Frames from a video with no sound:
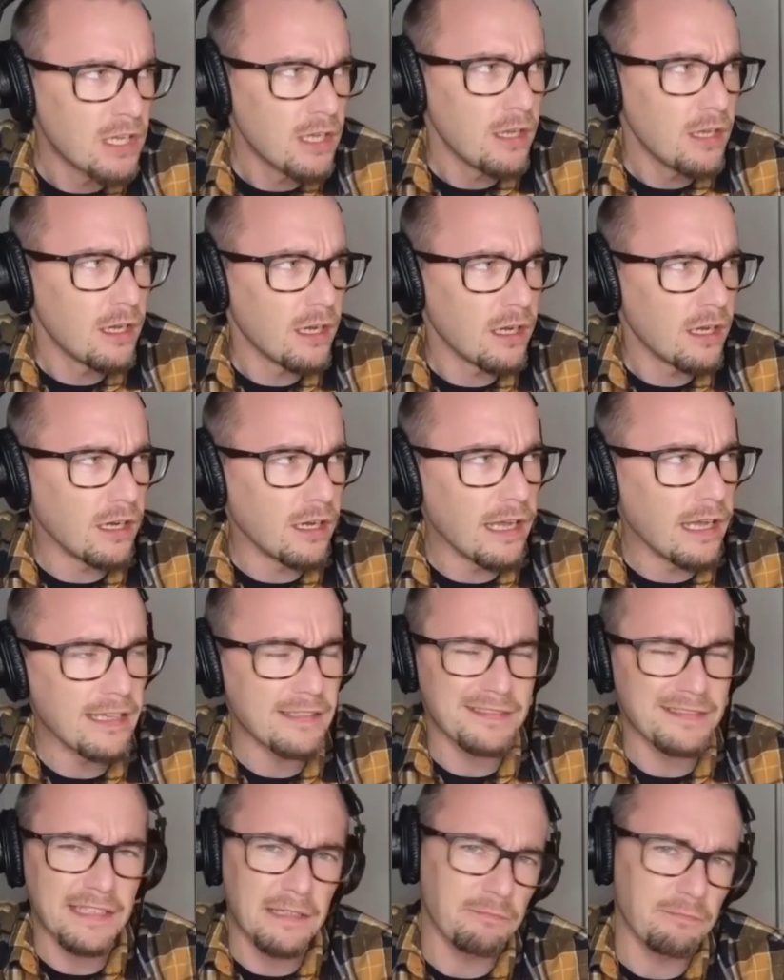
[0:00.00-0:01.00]

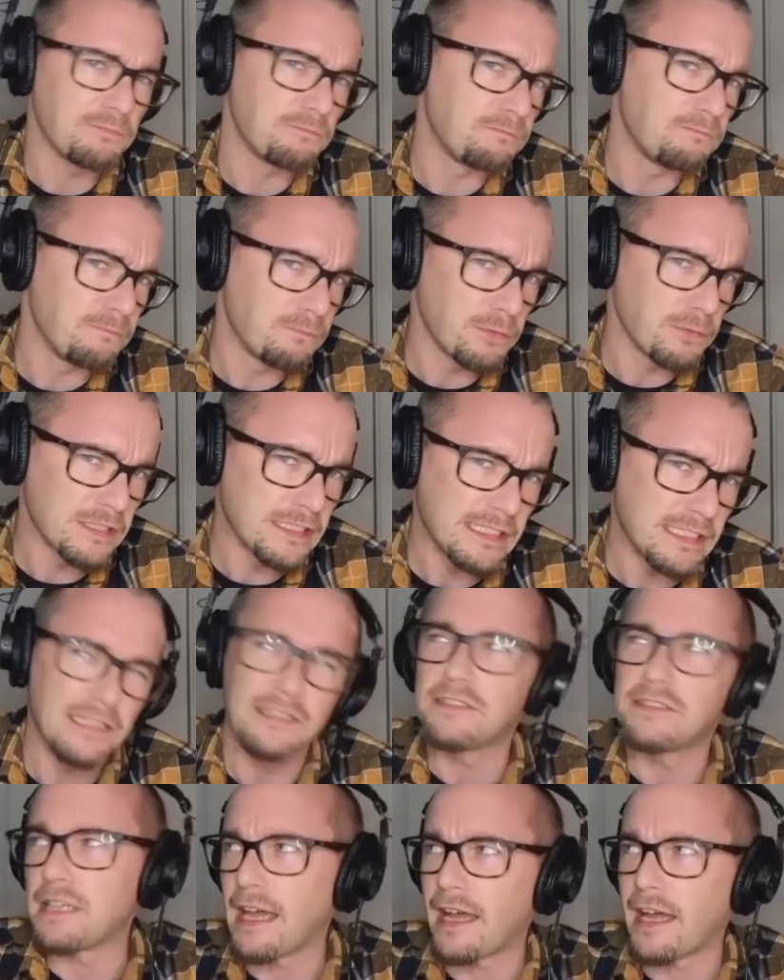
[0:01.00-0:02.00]
as they
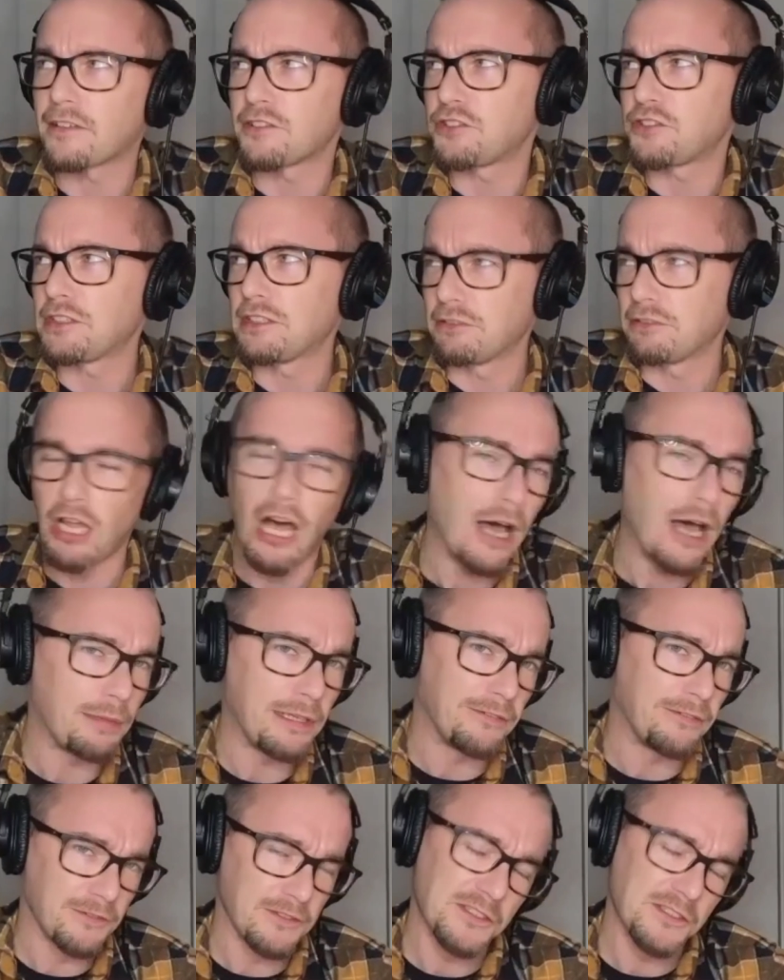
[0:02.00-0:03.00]
proceed to actually
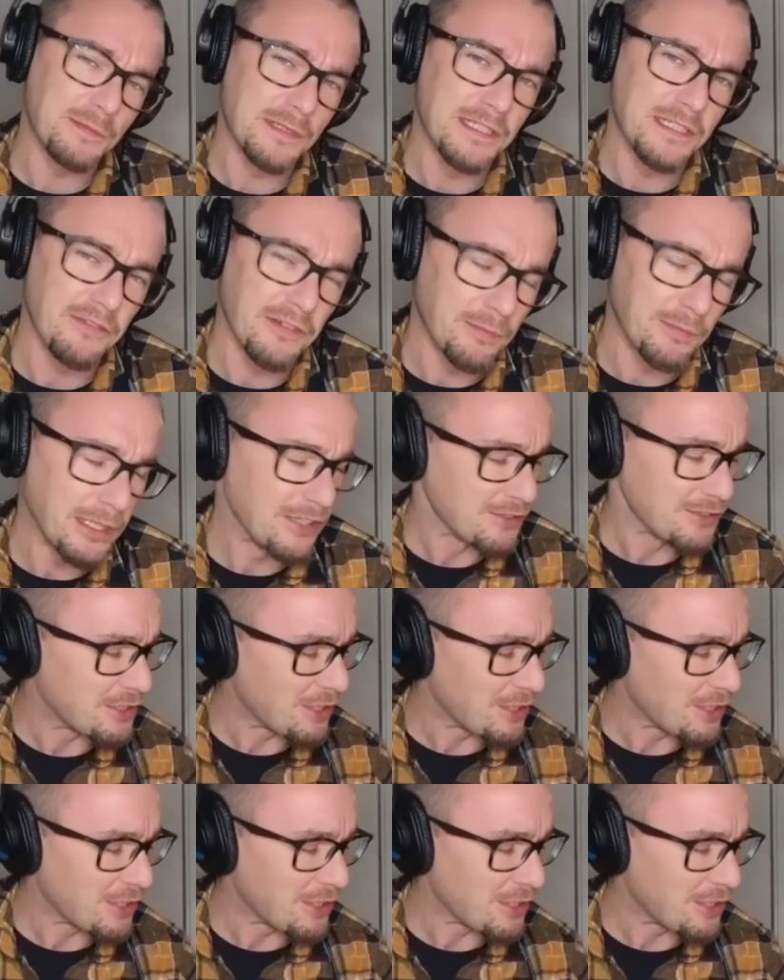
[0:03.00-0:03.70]
lobby for specific bills.